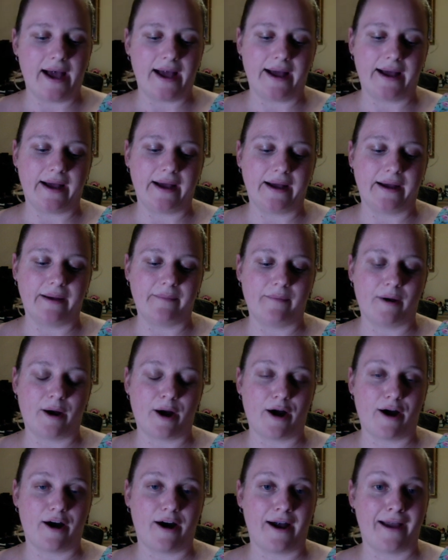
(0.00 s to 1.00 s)

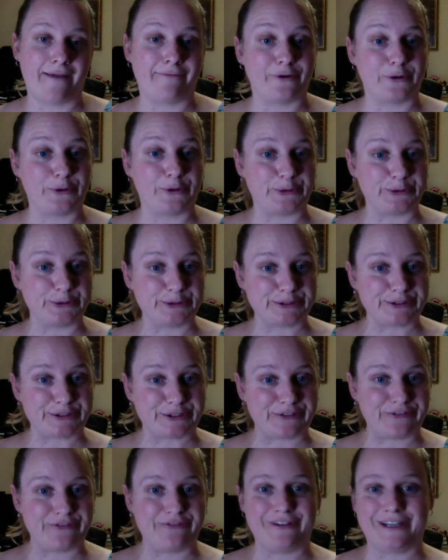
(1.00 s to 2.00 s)
I've
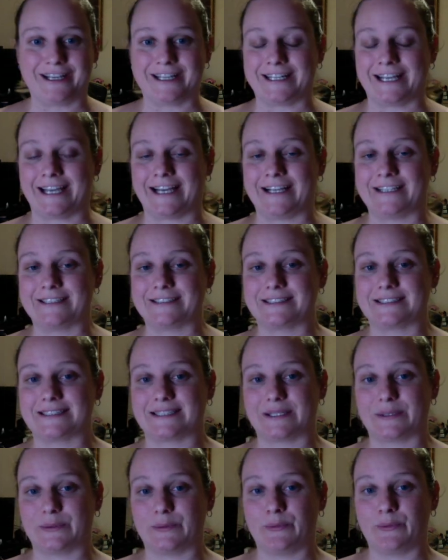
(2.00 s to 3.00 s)
also figured out
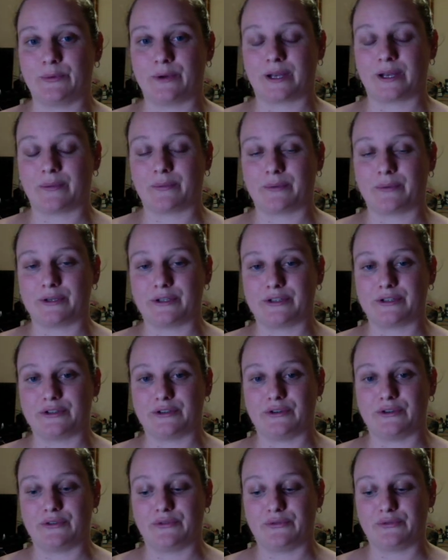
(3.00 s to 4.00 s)
what I want to
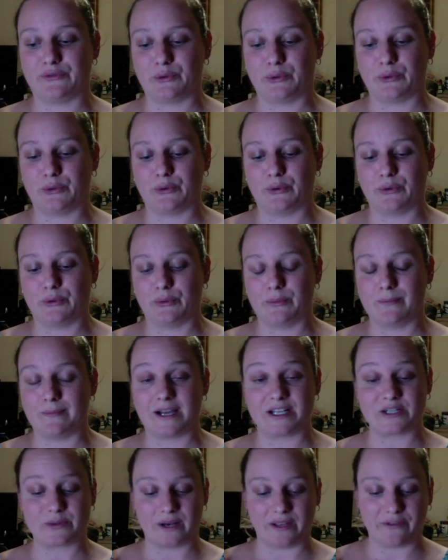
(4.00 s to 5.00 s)
do for my
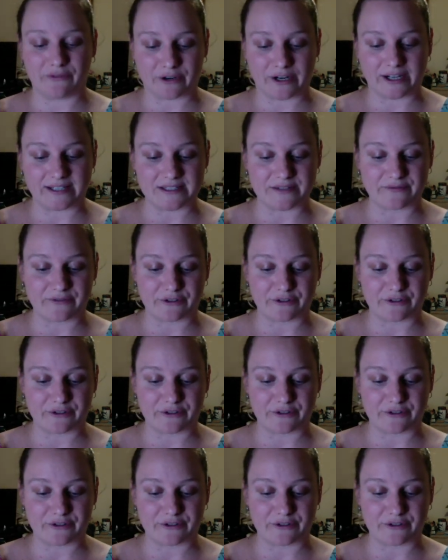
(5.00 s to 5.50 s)
24 hours of